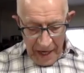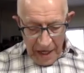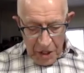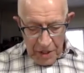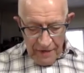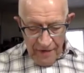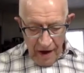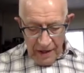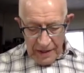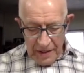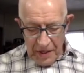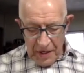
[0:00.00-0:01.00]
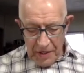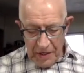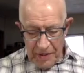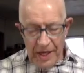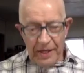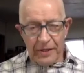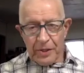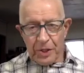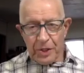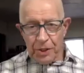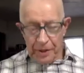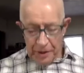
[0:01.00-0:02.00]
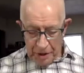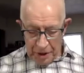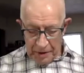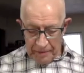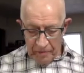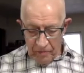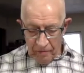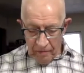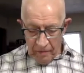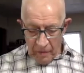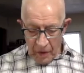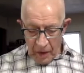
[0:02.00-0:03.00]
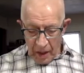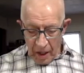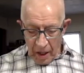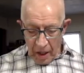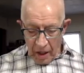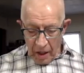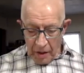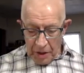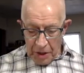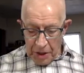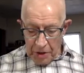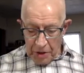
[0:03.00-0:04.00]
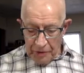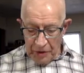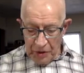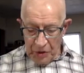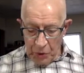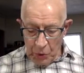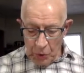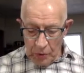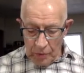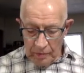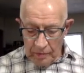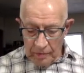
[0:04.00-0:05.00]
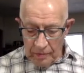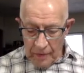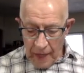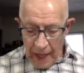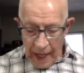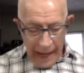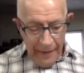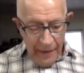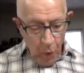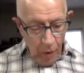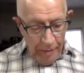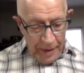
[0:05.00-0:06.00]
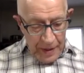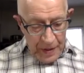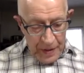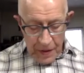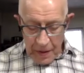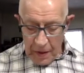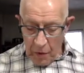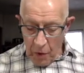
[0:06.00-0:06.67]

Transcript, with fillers: She volunteers at her church, her children's school, and the women's